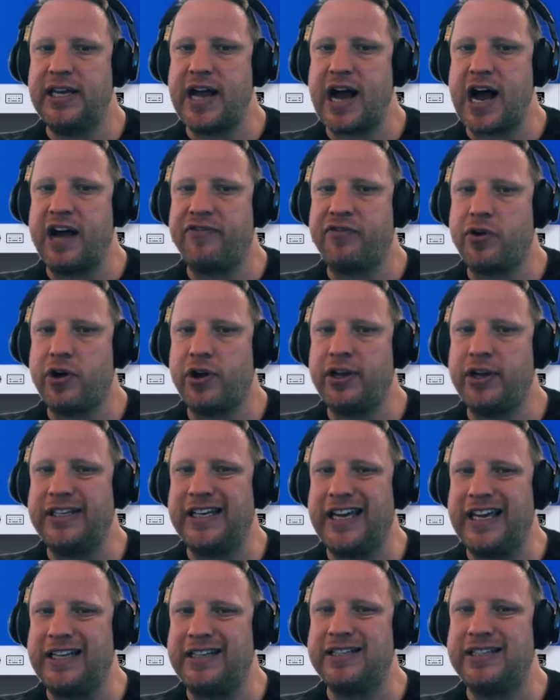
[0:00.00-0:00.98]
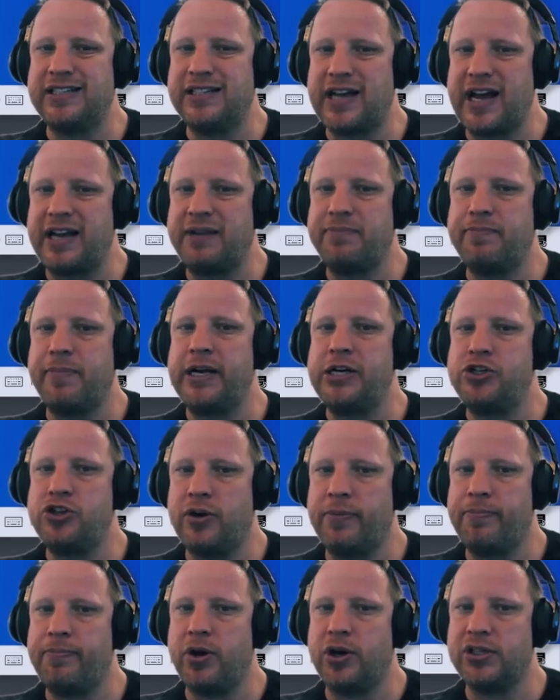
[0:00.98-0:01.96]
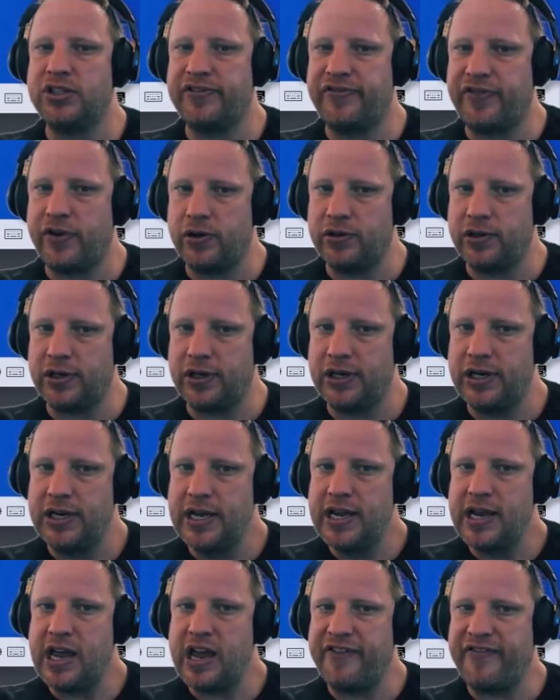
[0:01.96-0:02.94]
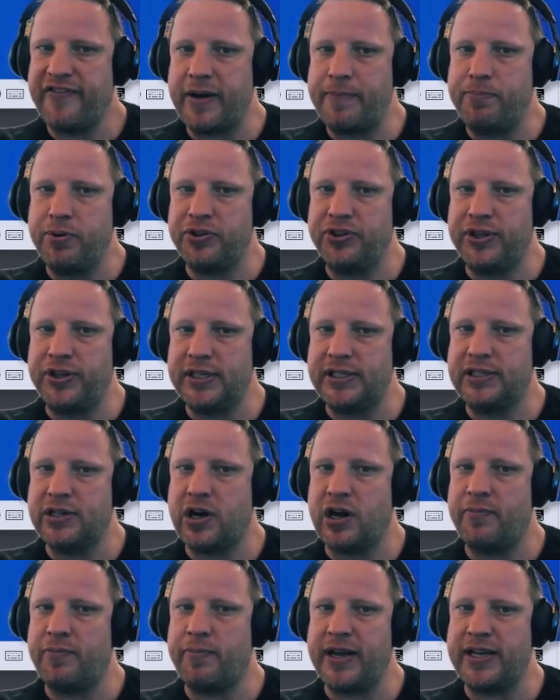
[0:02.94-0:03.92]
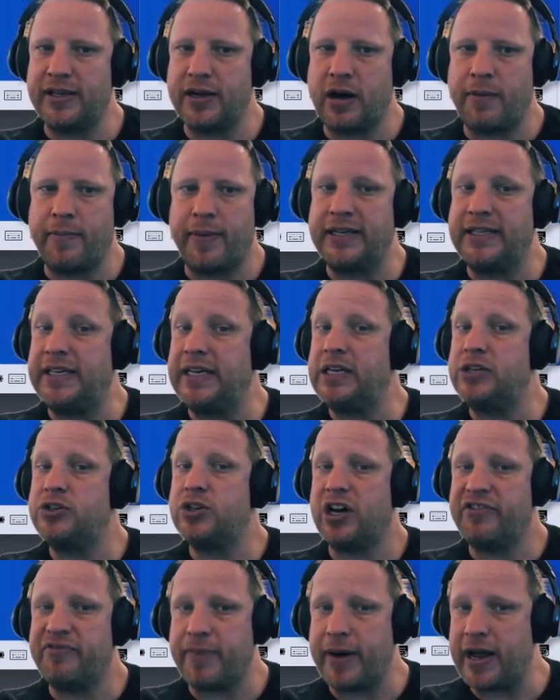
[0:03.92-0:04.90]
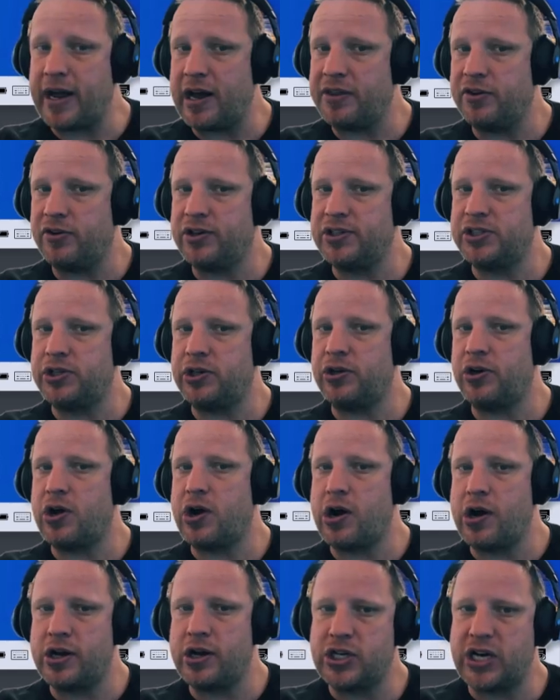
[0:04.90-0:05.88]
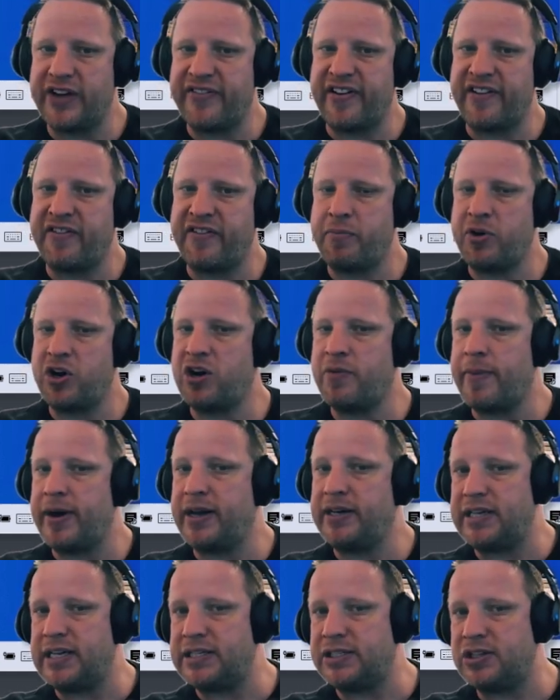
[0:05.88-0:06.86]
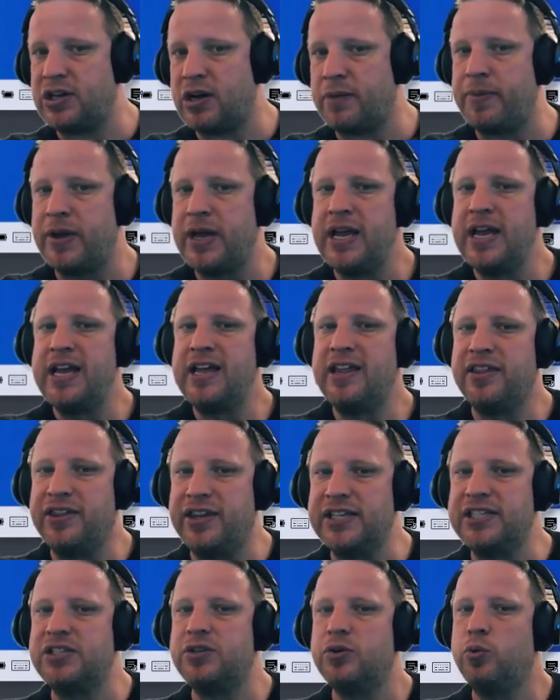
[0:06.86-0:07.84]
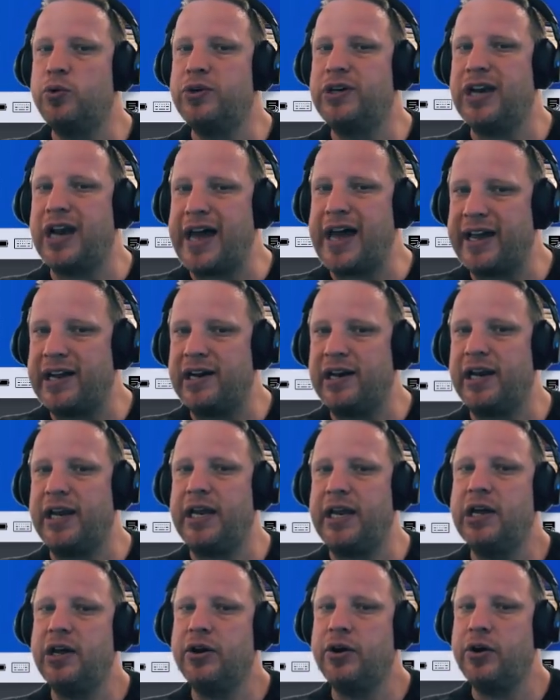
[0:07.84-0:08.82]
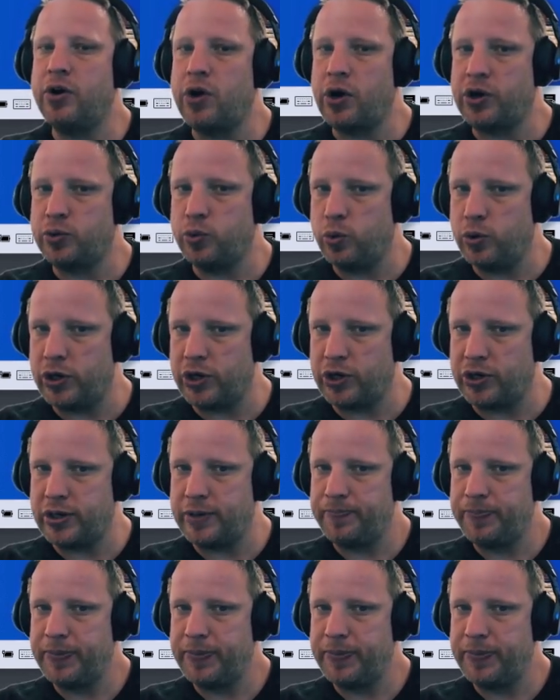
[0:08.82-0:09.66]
I've got it inside my Dropbox folder. If I put this on my D drive, my other external hard drive, if I put it on my desktop, this would likely not work.